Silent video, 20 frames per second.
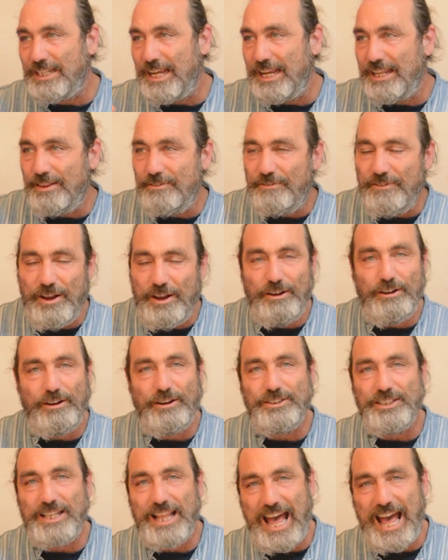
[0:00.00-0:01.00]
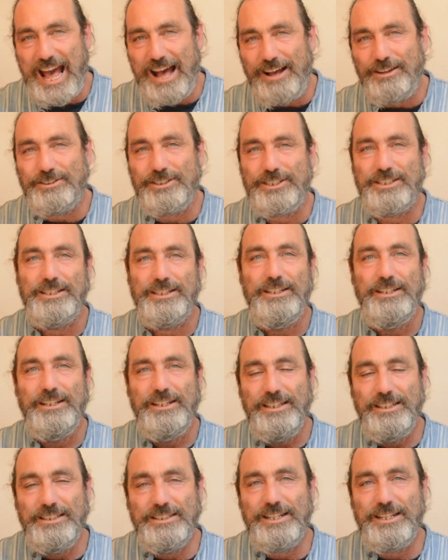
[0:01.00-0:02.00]
taking the photographs of the house
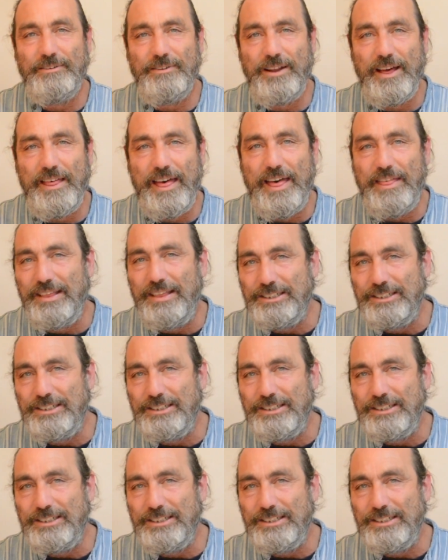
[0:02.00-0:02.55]
and stuff like that.